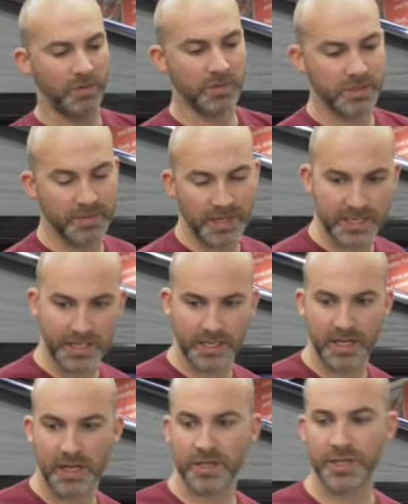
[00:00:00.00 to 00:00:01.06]
was the best thing
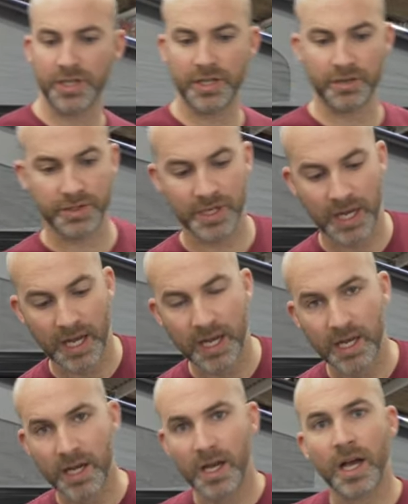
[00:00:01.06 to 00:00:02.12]
to use.
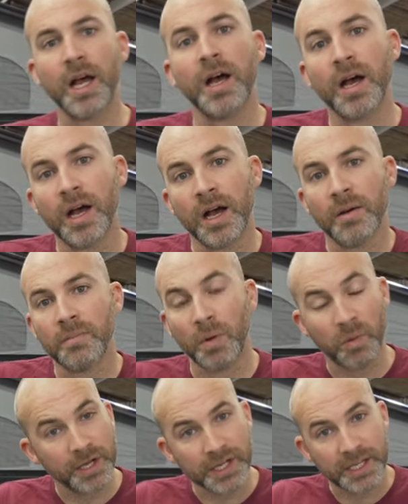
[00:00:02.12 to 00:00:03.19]
But
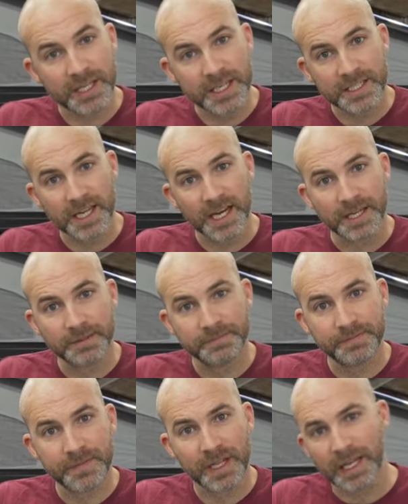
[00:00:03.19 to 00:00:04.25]
what you're going to need today,
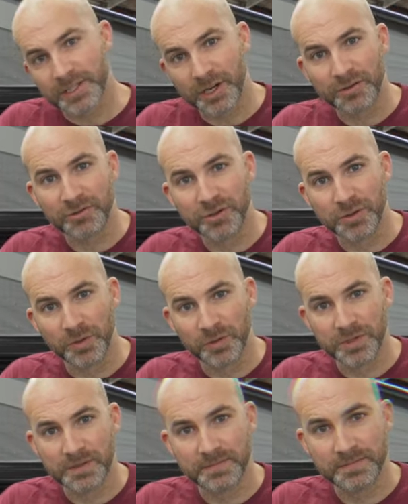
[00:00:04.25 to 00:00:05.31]
let's go through the
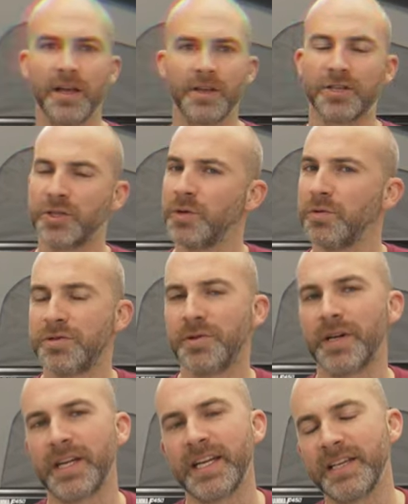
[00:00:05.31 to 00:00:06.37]
tools. The tools you
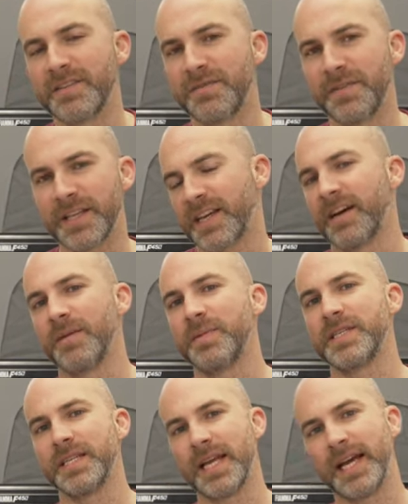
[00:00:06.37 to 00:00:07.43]
are going to need to fit the
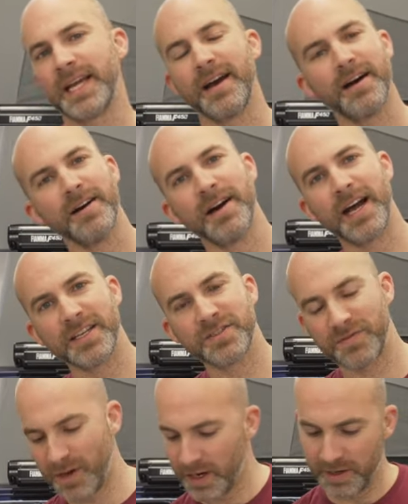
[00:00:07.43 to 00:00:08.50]
carpet today are as
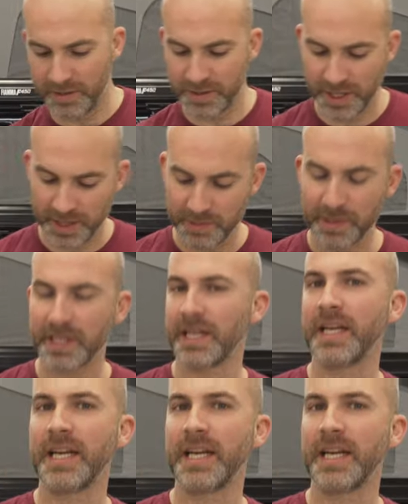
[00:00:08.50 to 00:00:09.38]
follows. You are going to